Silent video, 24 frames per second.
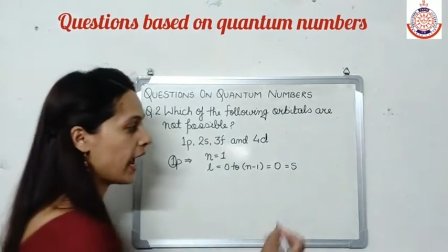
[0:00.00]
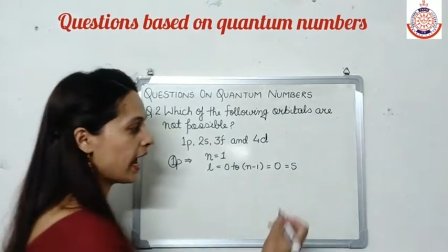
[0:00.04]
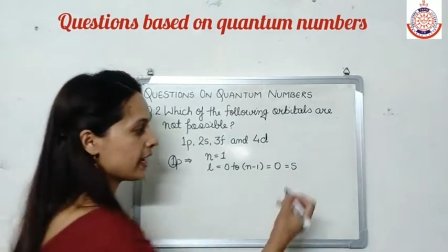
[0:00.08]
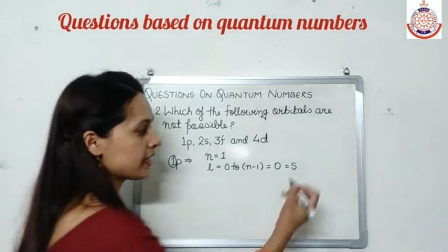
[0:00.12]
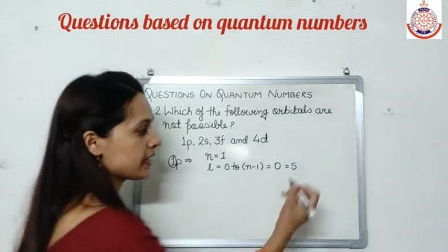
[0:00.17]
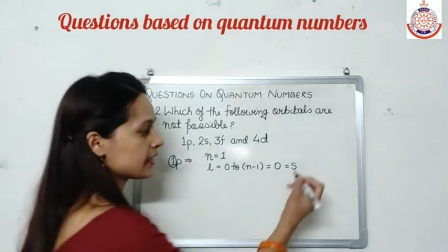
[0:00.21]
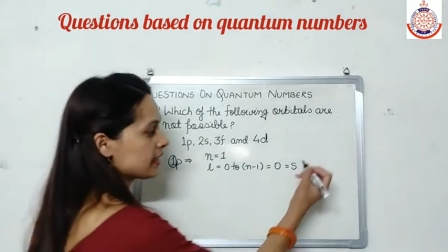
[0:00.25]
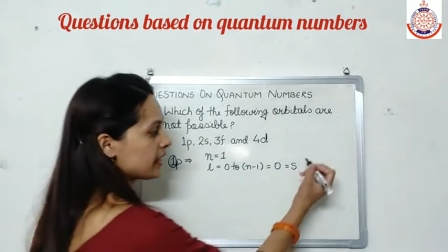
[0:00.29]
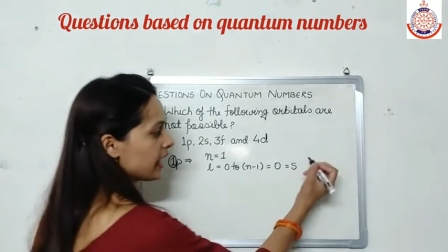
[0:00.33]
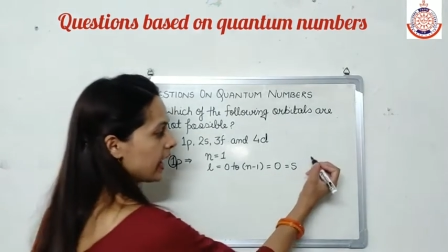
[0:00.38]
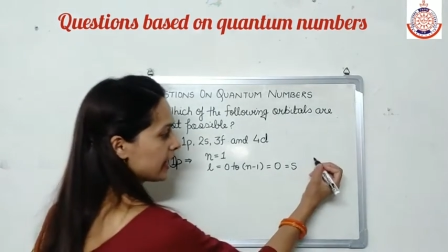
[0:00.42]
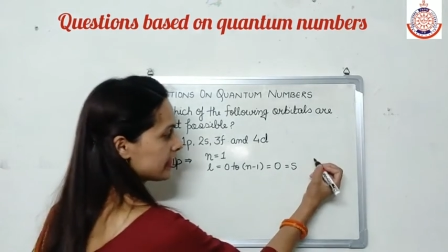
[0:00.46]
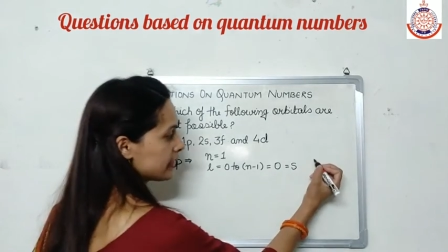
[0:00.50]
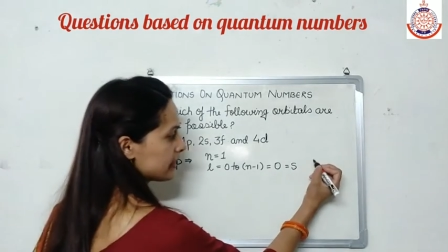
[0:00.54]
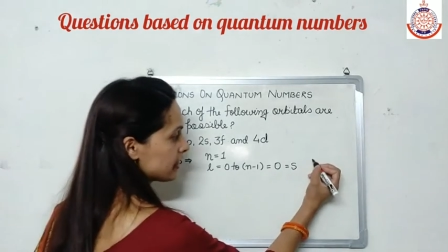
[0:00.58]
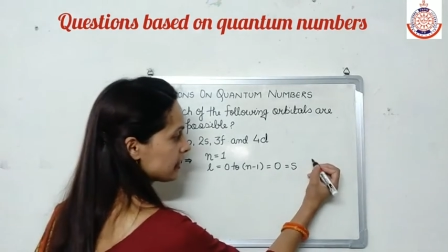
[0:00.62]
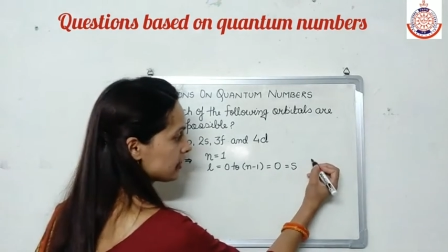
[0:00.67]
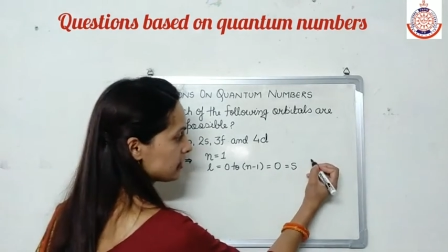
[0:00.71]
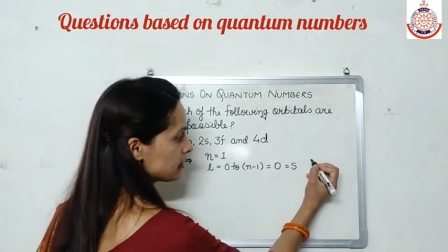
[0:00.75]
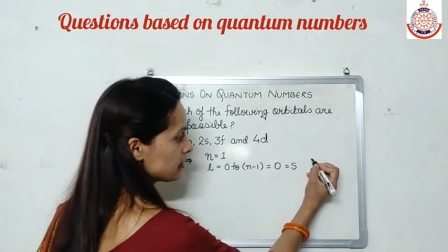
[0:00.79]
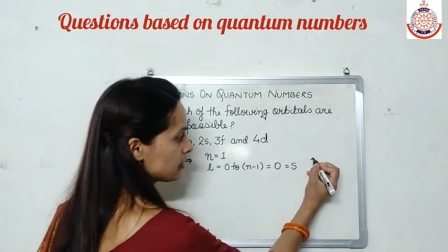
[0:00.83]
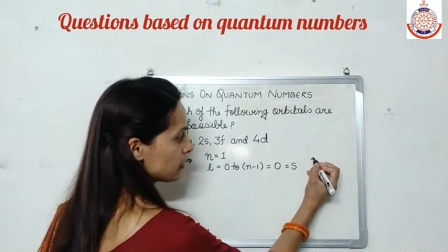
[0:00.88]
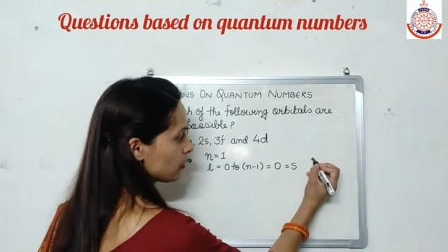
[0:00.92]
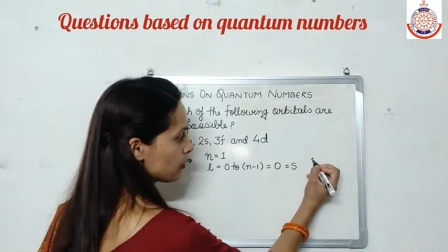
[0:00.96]
and that
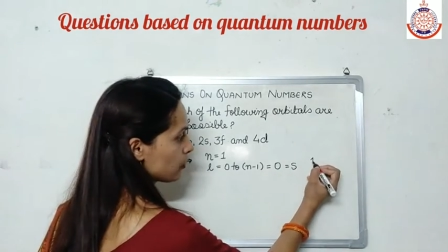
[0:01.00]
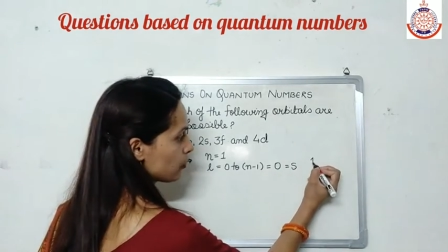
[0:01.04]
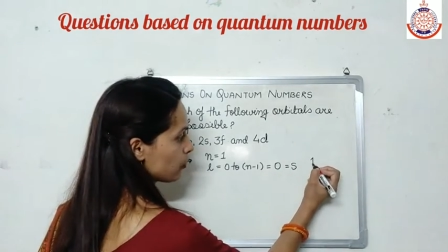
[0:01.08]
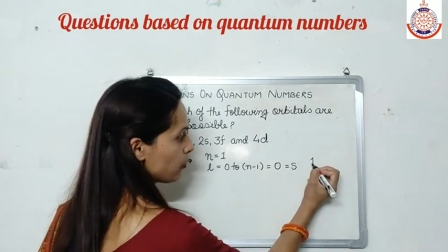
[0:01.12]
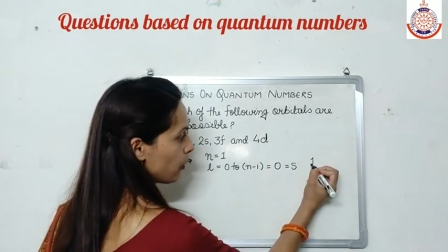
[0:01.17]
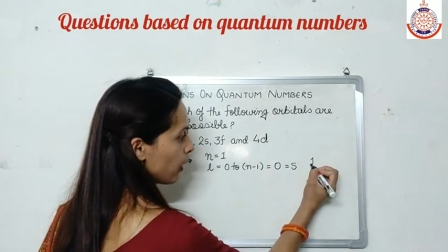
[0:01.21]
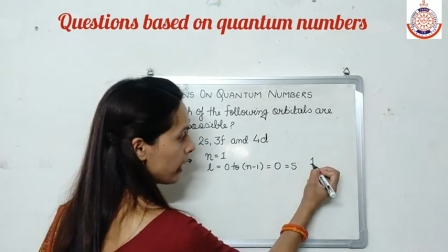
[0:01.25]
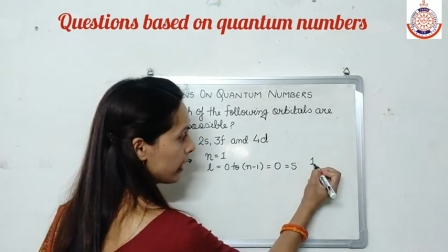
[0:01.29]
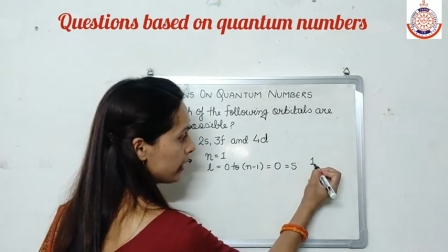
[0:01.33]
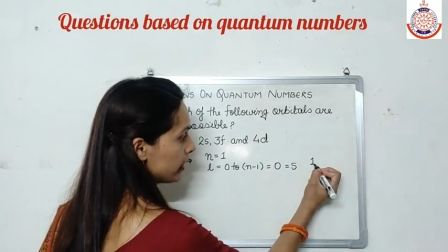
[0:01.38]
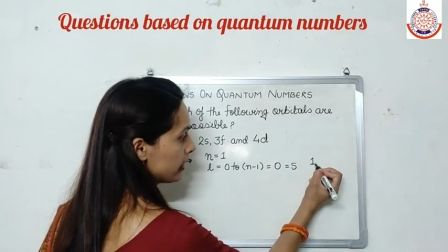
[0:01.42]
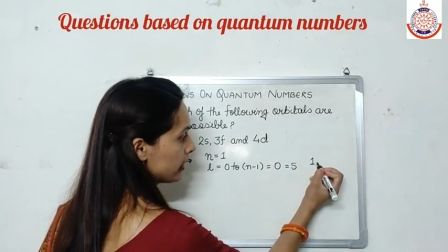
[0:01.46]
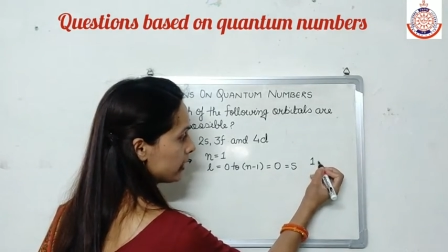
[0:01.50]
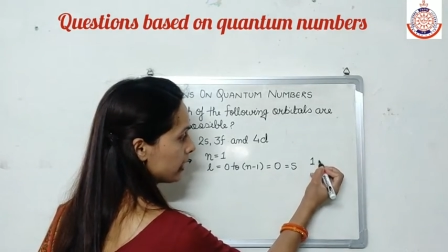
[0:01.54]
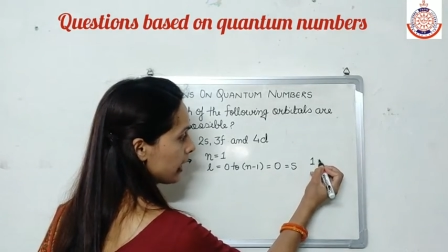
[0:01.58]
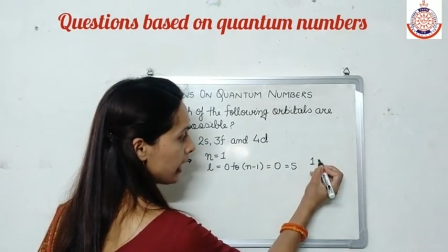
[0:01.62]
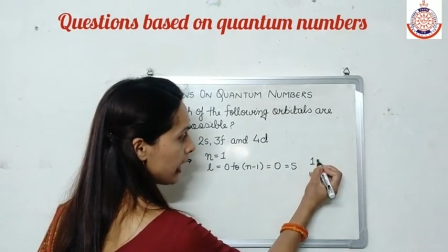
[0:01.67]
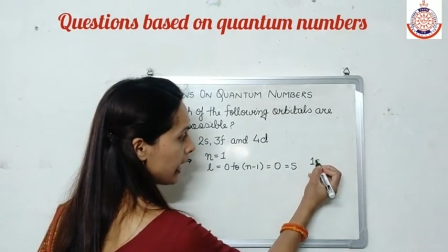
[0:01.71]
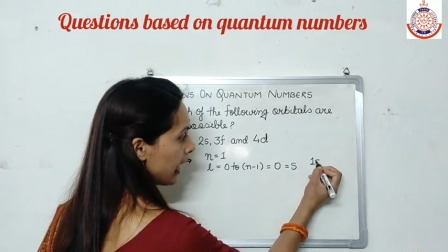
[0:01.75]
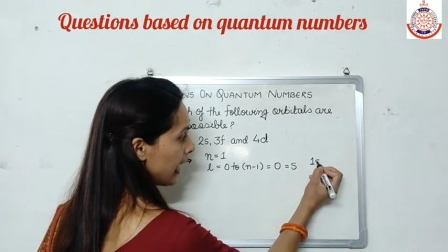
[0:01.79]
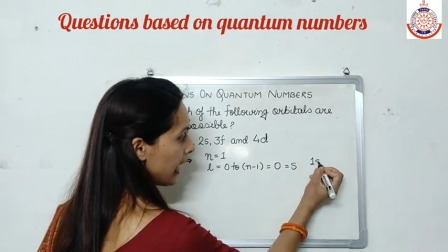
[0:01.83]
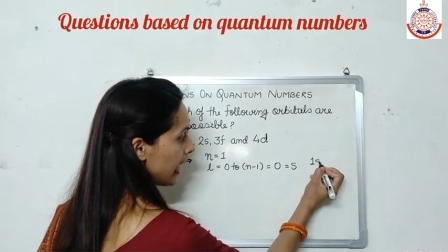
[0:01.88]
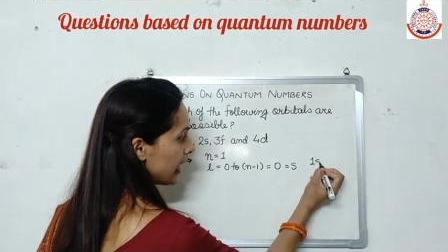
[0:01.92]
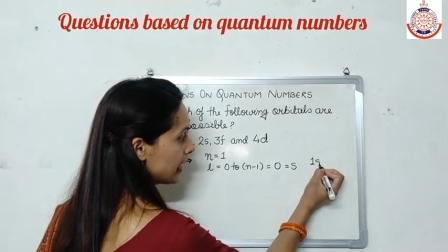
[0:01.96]
is
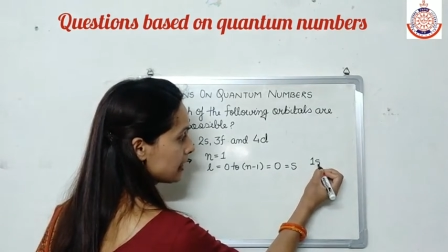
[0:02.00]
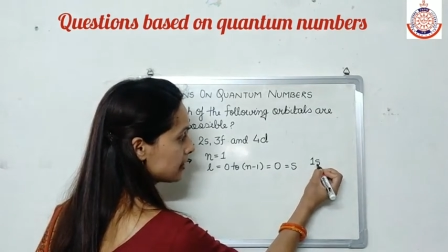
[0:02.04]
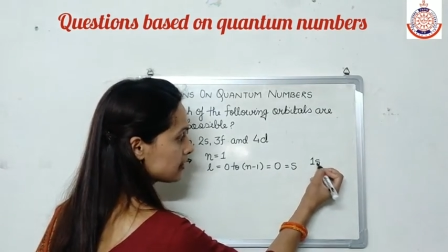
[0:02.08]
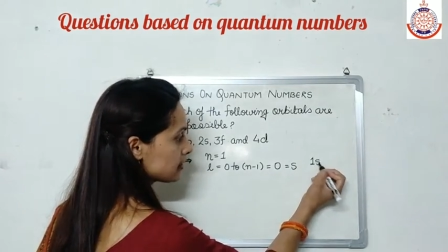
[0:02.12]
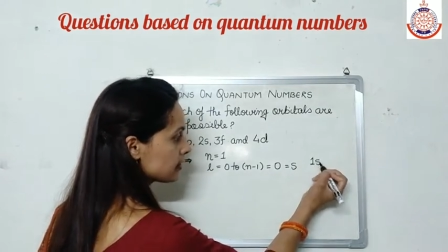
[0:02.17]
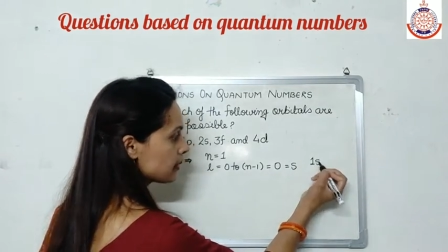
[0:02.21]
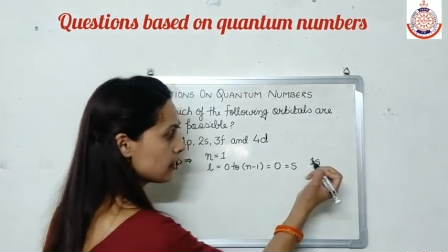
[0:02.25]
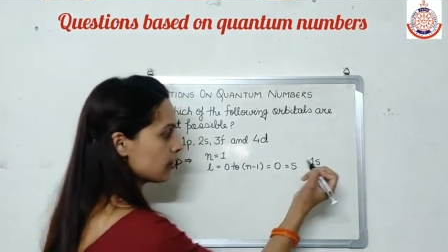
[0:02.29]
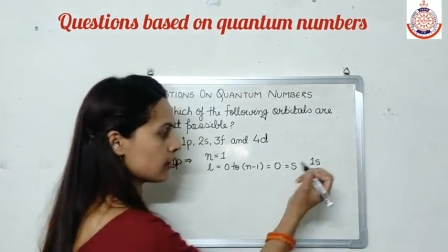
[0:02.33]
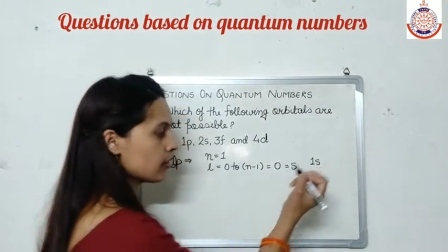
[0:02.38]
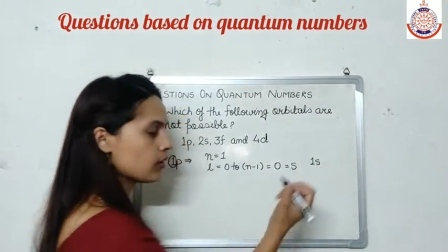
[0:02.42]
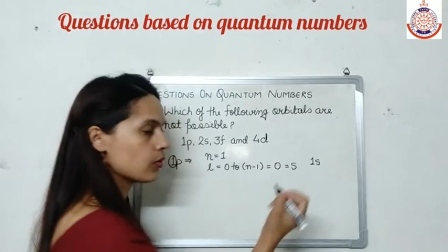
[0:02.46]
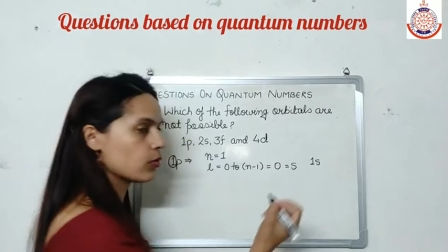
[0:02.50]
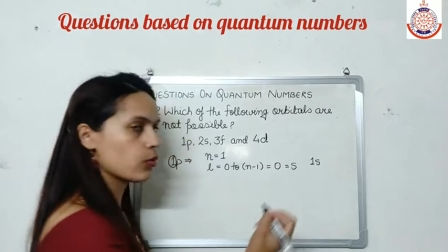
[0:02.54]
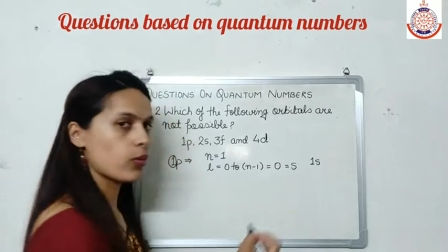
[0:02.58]
1s.